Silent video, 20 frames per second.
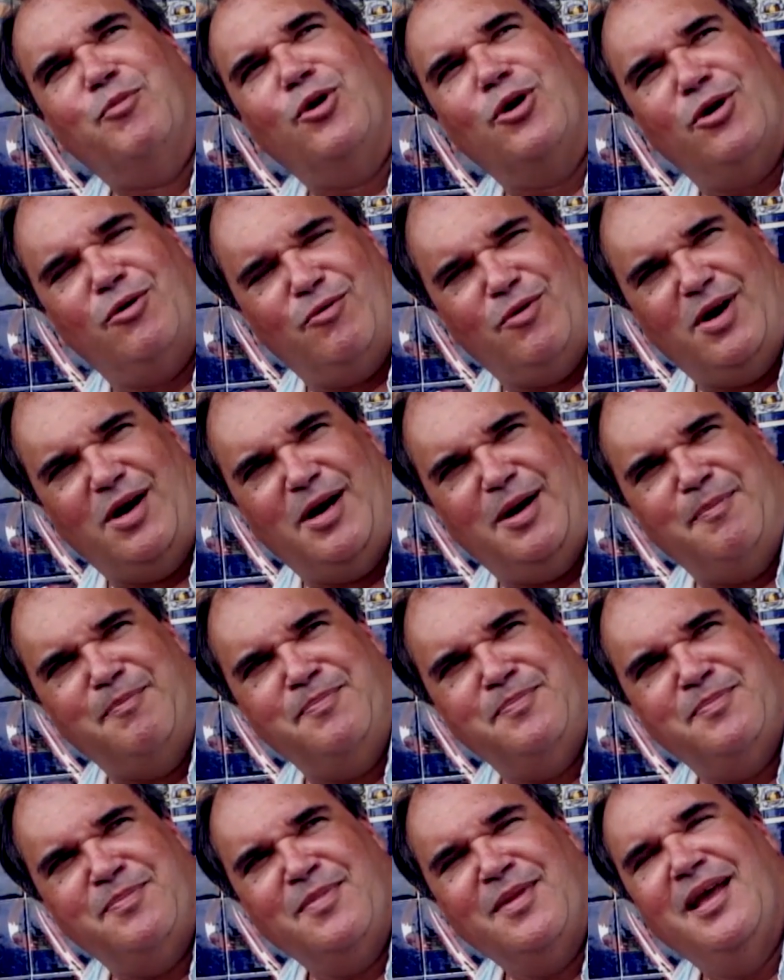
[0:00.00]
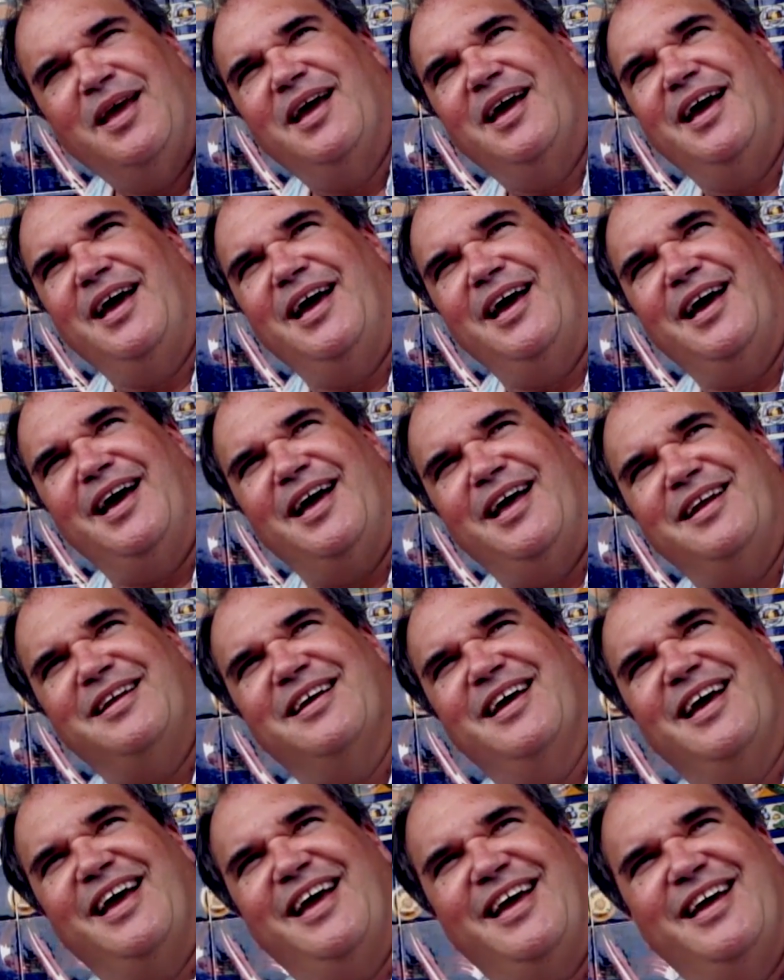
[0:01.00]
more rum,
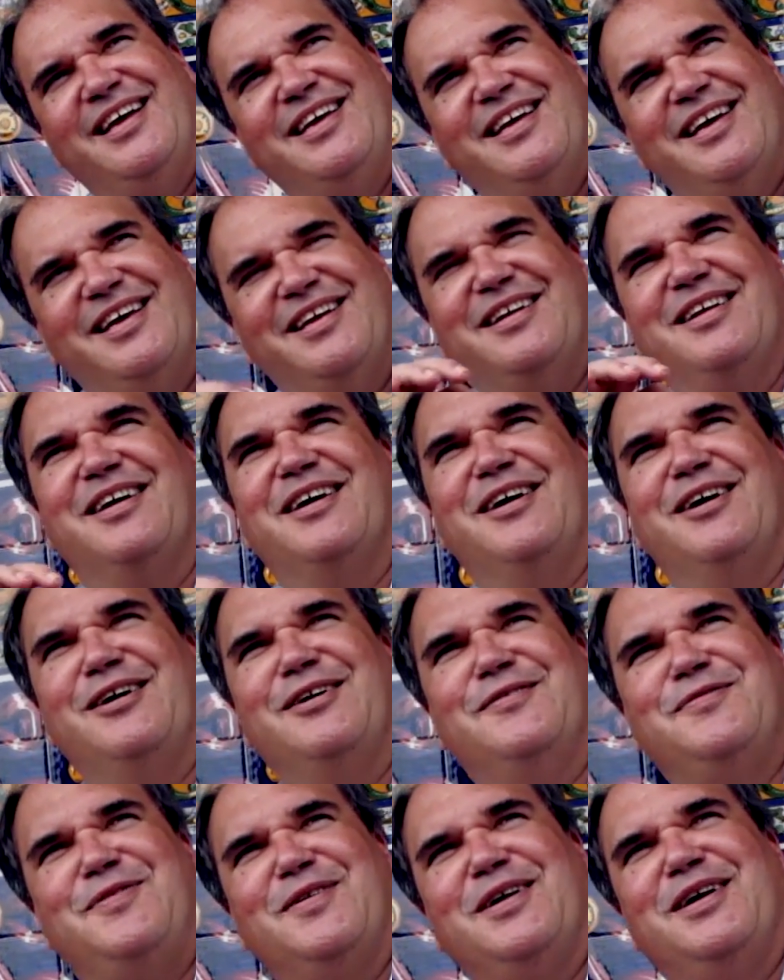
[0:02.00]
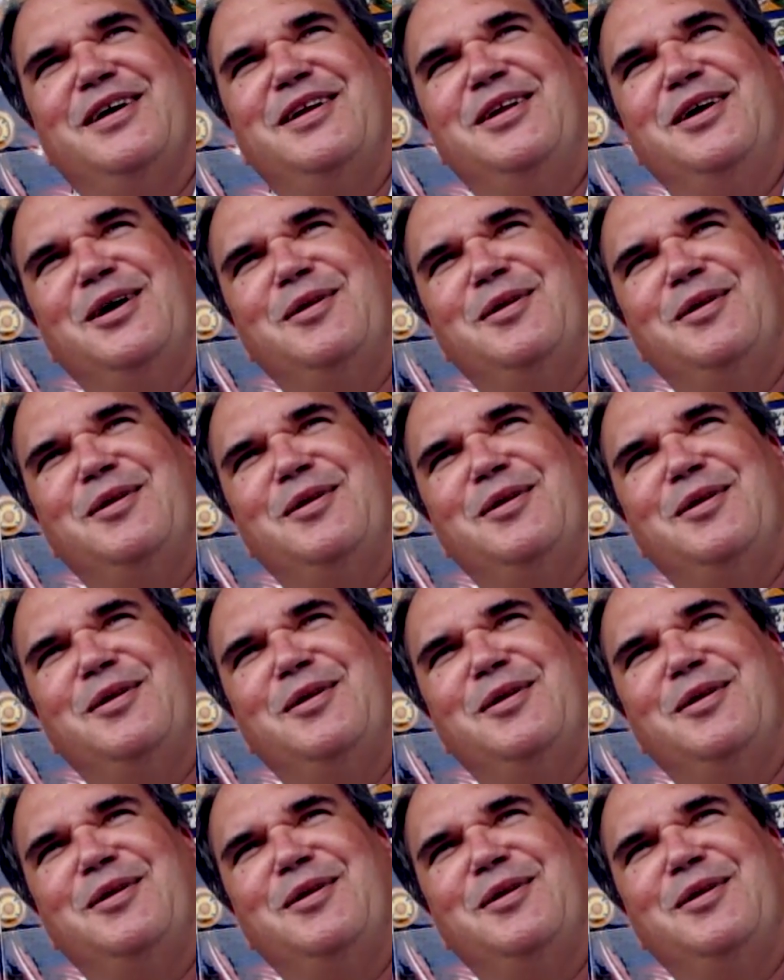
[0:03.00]
and a hint of uh,